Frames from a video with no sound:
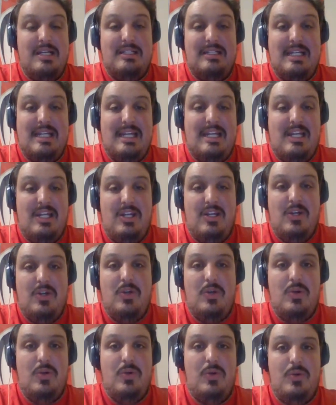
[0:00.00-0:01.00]
the
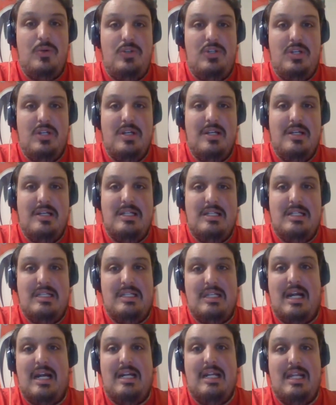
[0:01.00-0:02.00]
huge
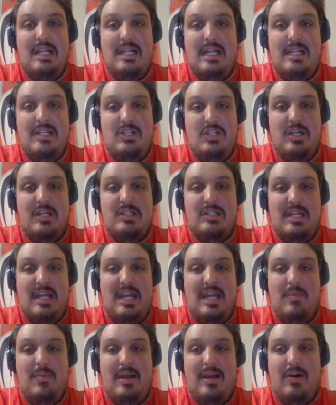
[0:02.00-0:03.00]
signing that just
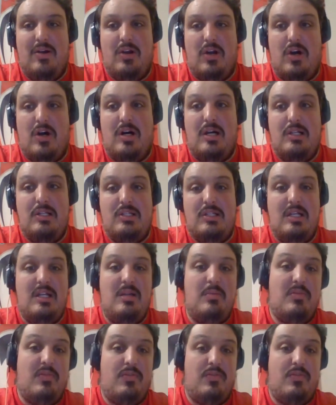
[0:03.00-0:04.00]
came out on
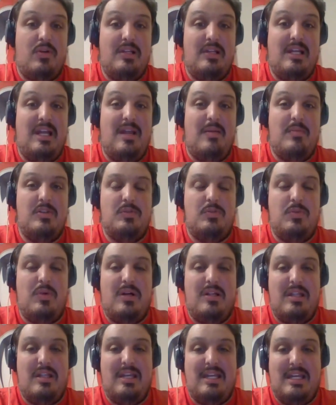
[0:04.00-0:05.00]
Sunday before the game as
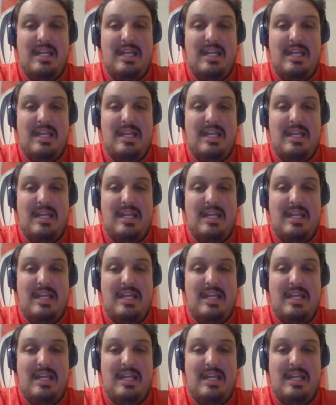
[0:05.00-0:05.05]
well, that the